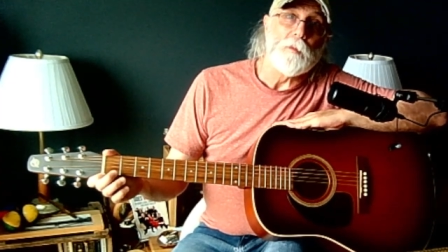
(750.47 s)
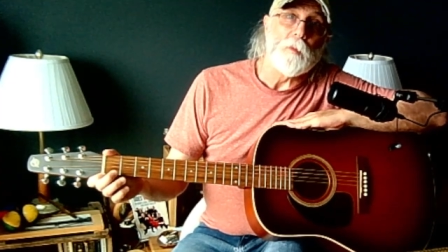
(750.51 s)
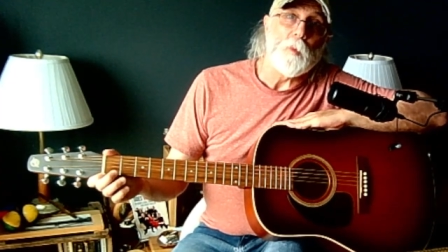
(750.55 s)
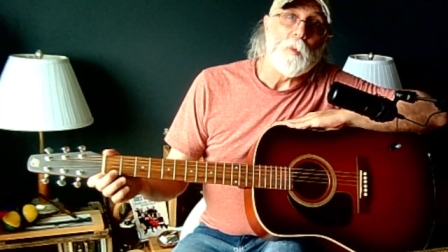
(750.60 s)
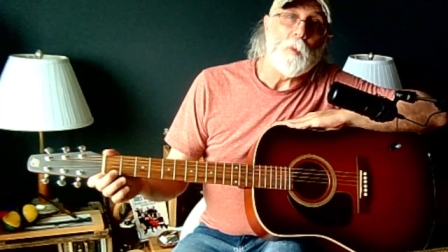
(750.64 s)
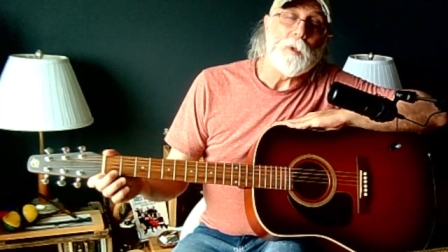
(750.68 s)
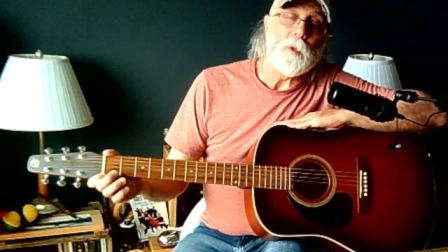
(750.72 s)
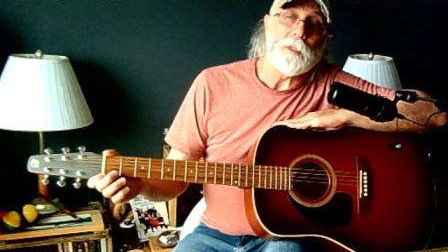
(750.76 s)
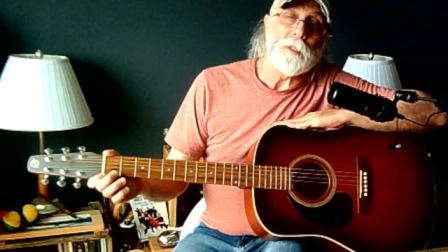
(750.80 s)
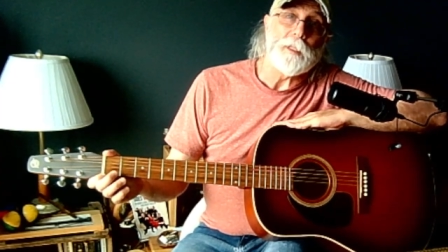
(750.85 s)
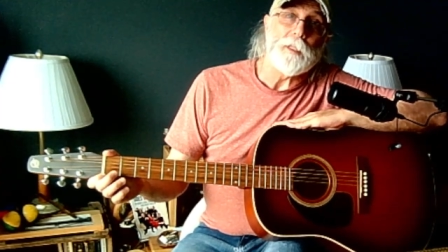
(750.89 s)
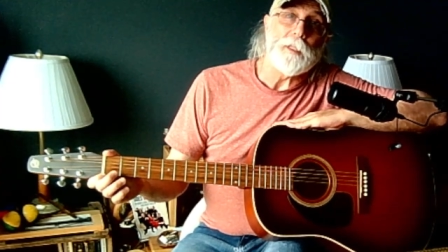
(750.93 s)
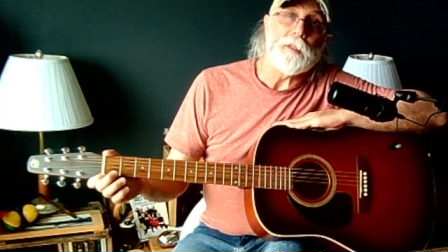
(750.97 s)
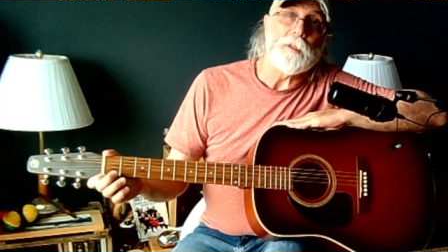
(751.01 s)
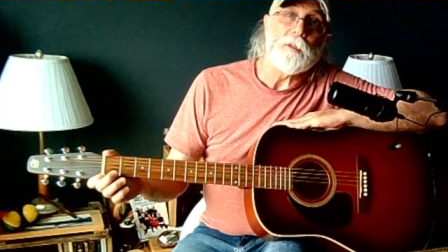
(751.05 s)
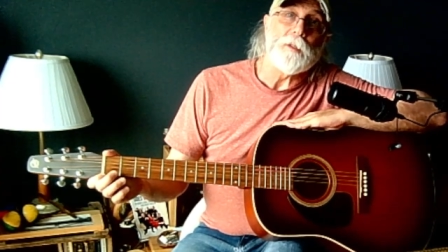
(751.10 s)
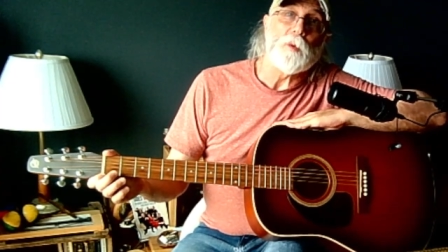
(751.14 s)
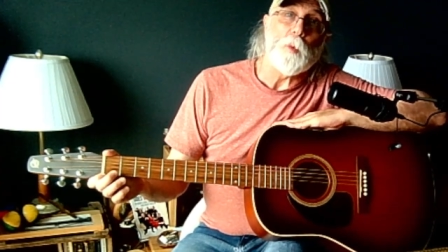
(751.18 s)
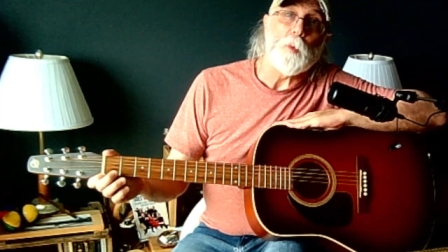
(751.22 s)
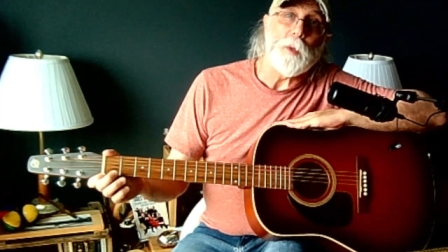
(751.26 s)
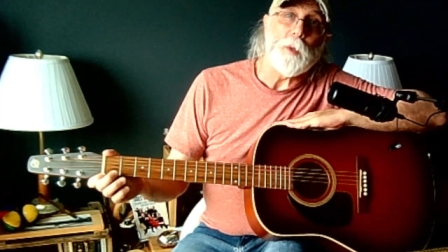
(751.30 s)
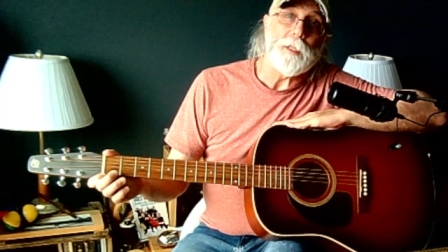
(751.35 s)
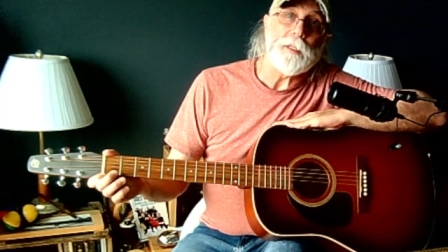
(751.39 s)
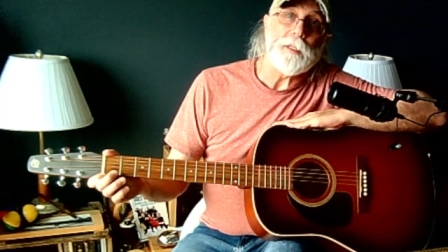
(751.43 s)
was in
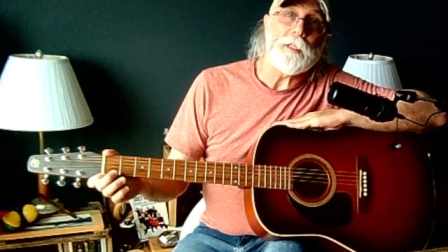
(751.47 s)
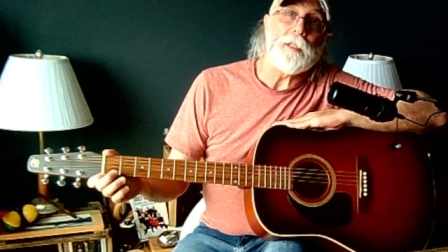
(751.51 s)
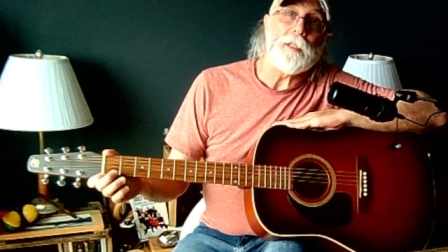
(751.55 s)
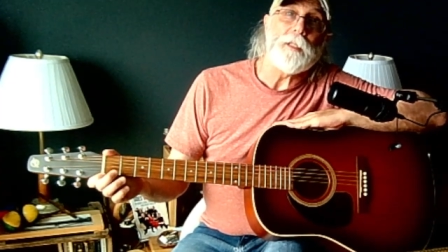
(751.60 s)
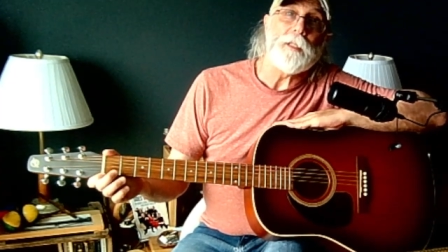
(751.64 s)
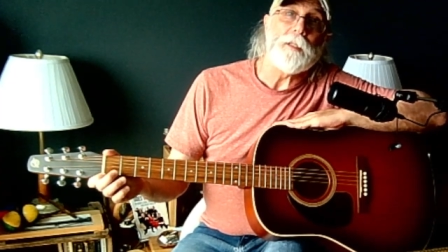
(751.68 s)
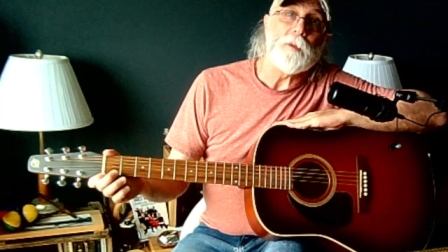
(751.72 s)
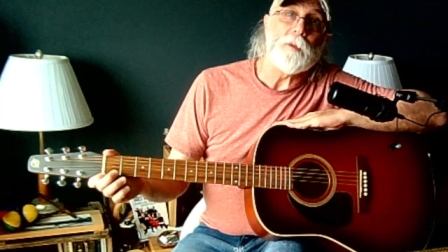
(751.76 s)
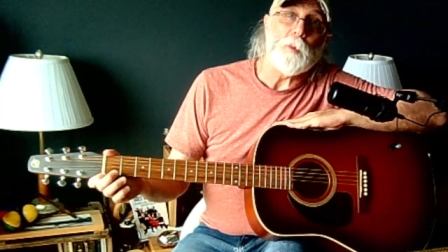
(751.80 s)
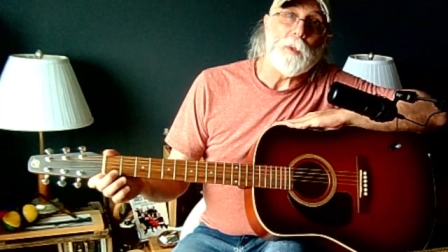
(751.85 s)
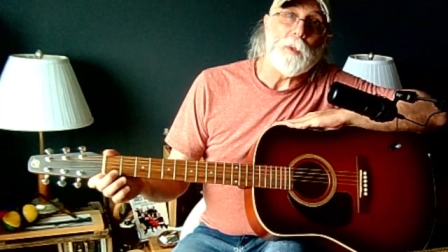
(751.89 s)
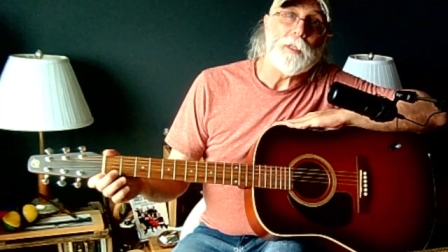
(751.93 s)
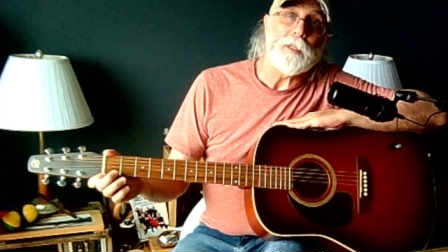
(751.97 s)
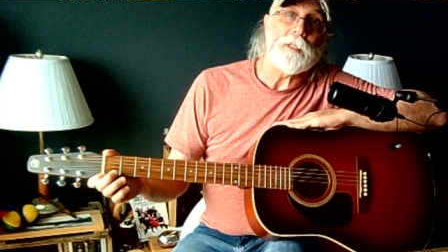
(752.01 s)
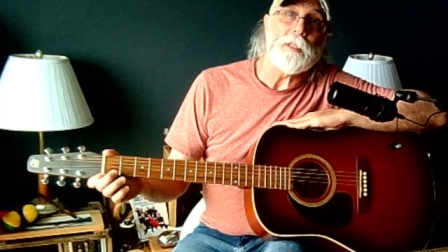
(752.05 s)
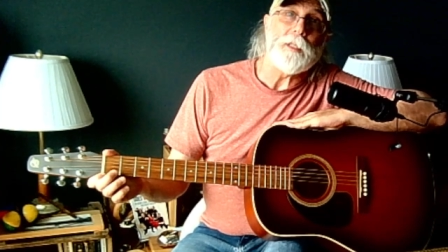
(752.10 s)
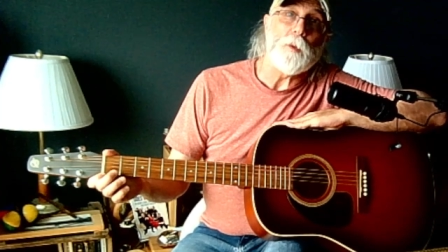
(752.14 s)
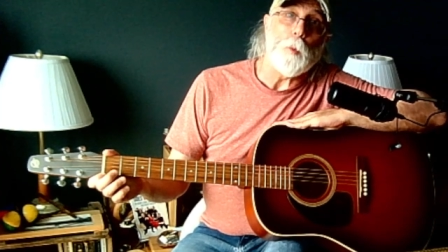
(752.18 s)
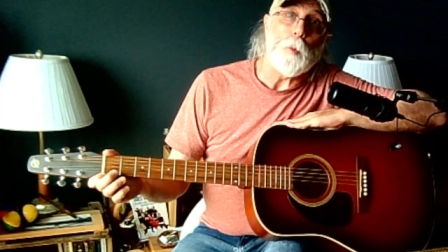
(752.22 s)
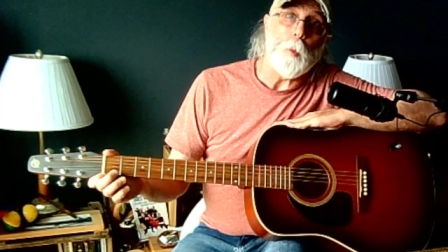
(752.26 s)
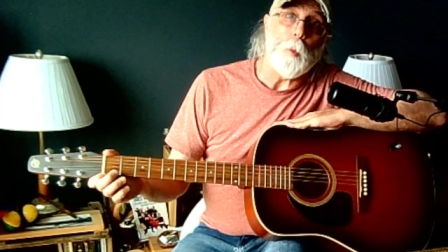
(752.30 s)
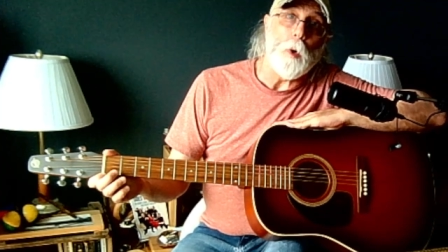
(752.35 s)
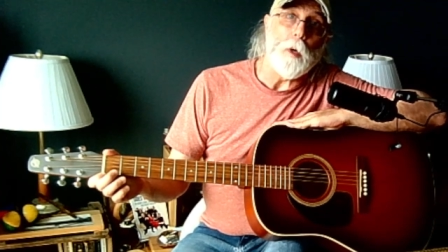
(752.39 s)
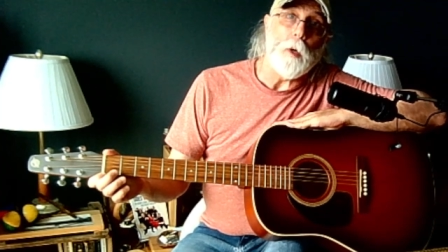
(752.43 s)

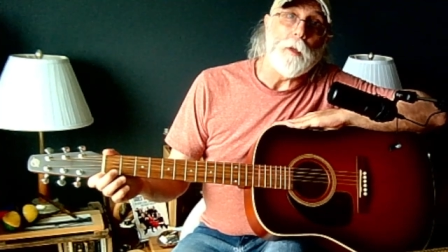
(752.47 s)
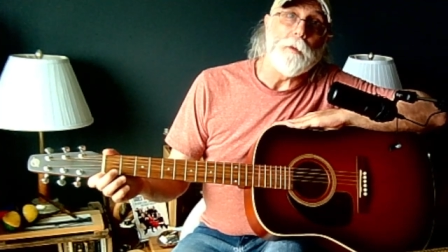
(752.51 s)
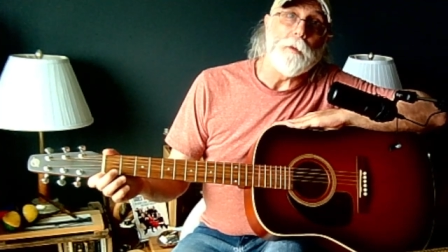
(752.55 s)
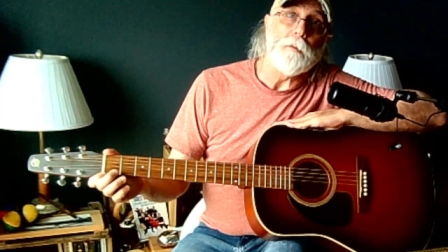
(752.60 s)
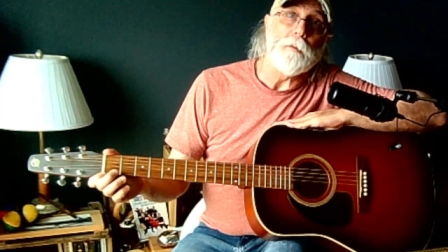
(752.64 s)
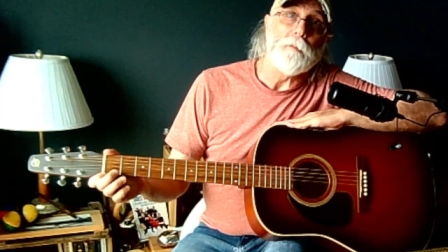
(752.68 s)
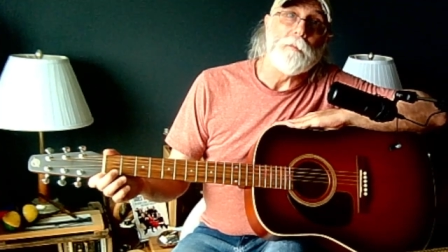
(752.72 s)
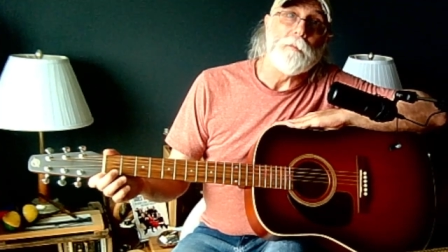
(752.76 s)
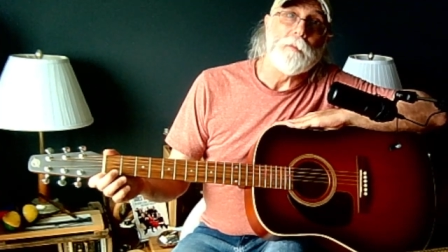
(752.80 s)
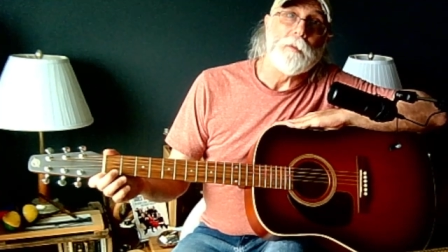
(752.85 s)
2021.